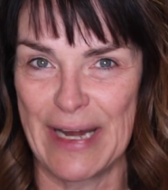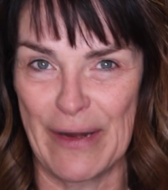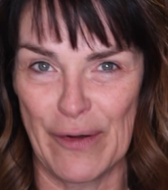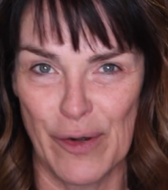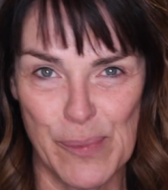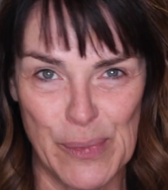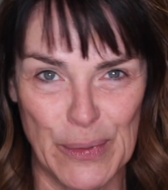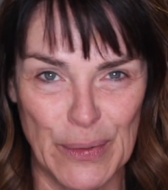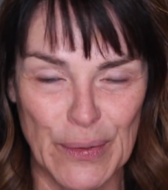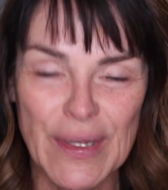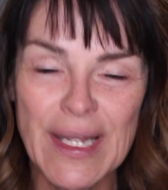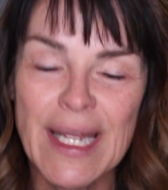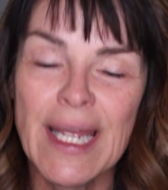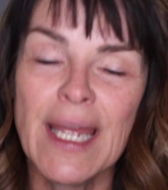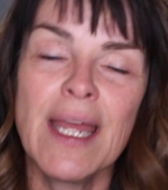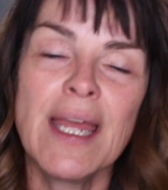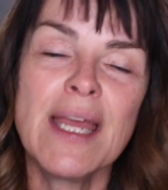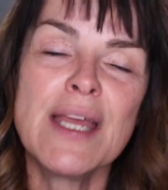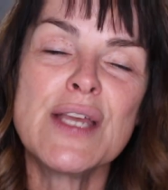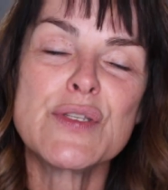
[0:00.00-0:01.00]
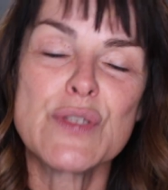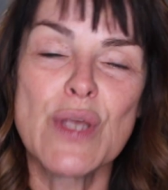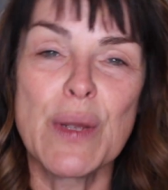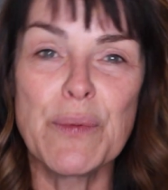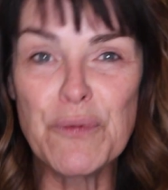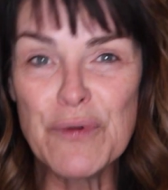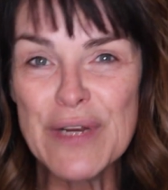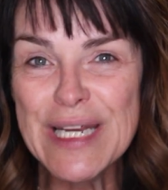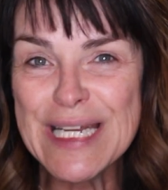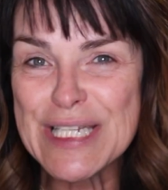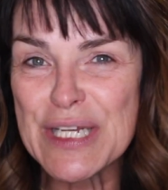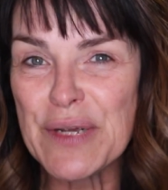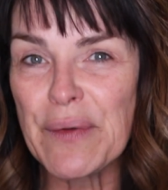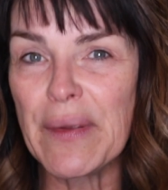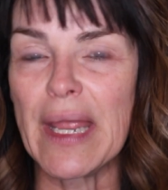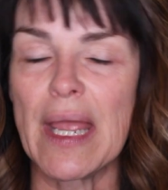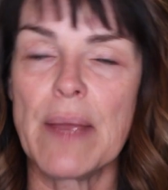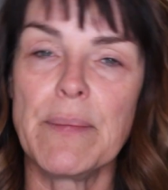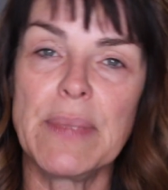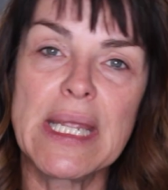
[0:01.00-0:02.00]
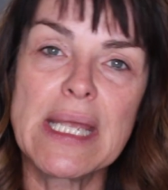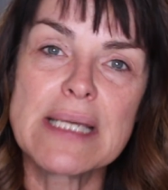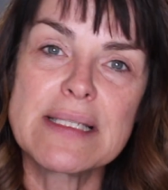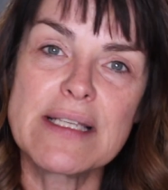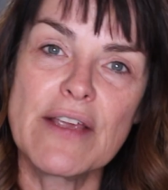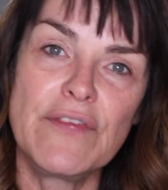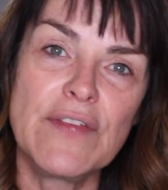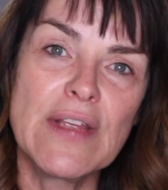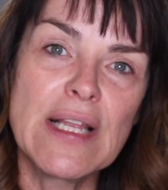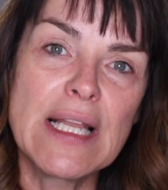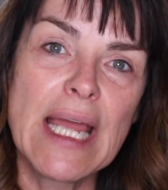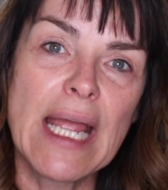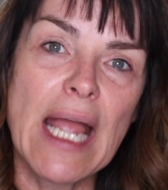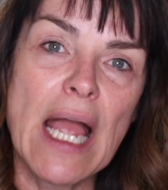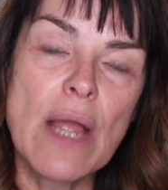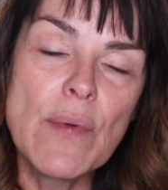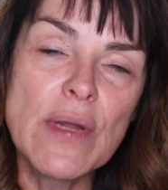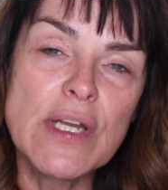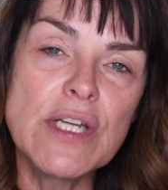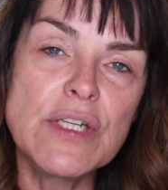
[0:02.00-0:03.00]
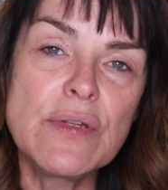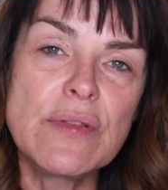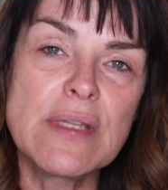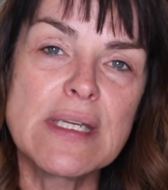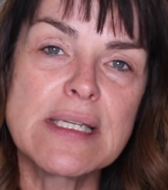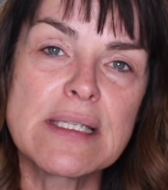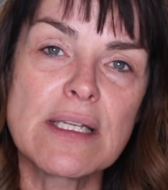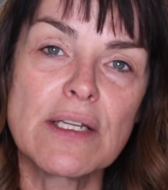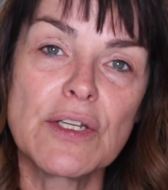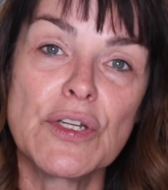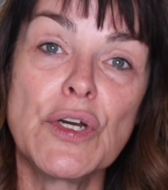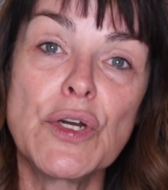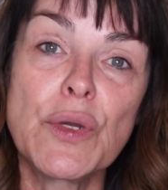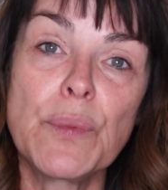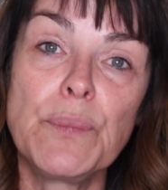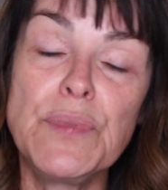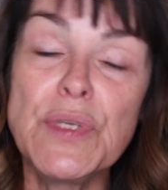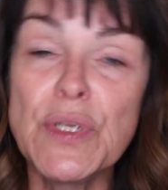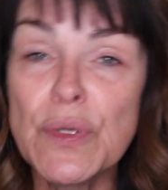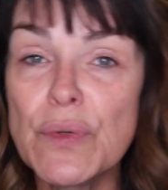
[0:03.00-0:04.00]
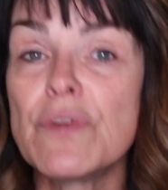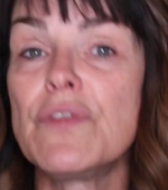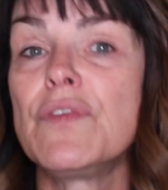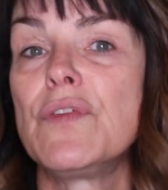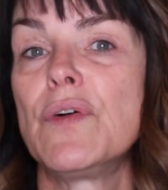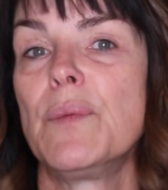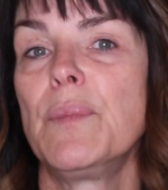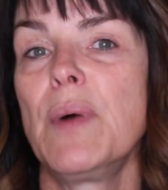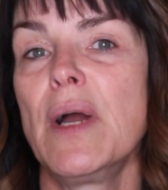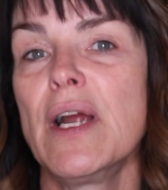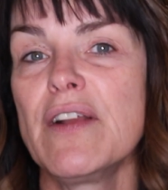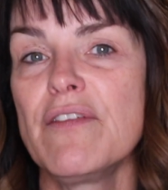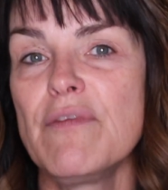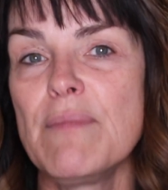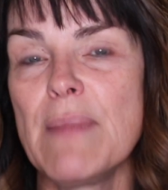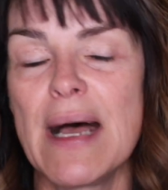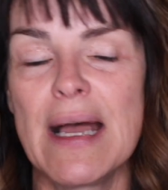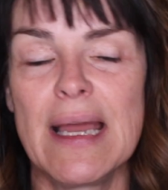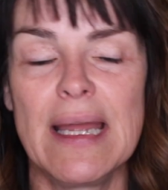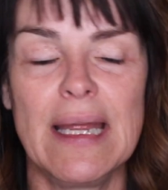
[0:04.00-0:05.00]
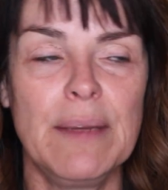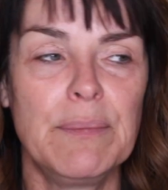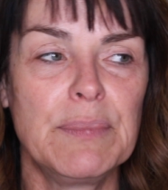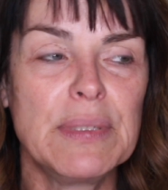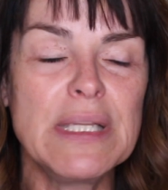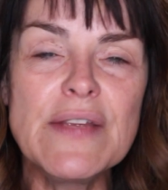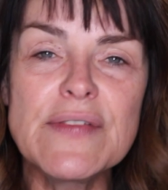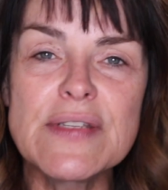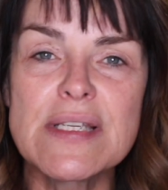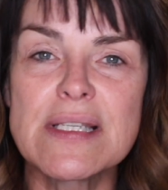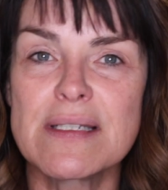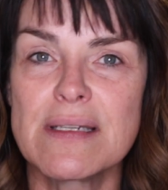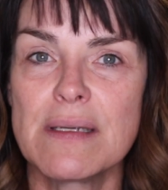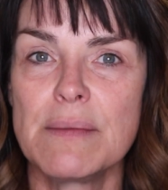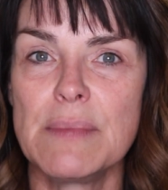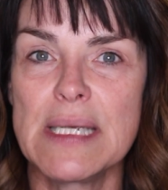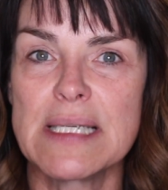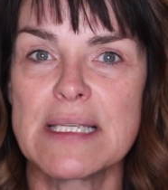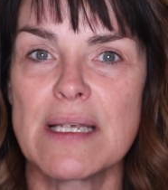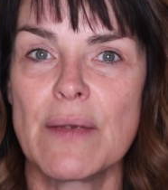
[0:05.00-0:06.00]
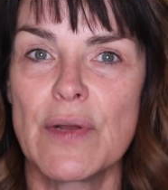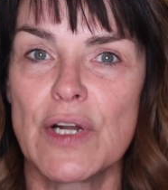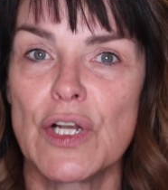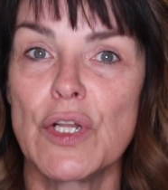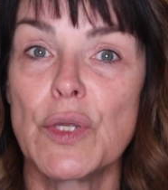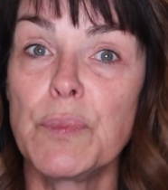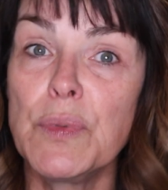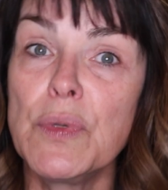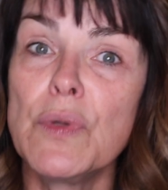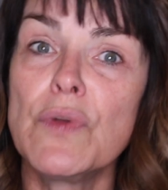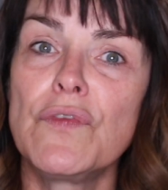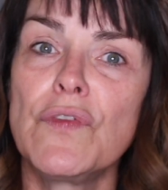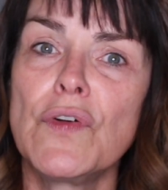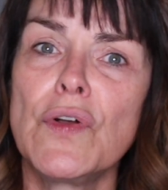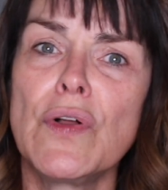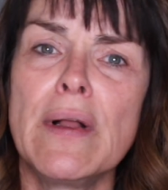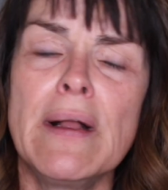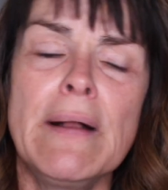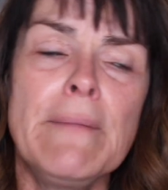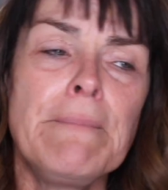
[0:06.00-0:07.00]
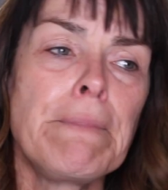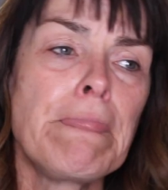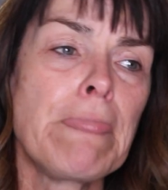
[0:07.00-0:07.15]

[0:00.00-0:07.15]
terrible. So I'm redoing it because I feel like I want to do things that look beautiful. Part of my belief system is I want to look beautiful.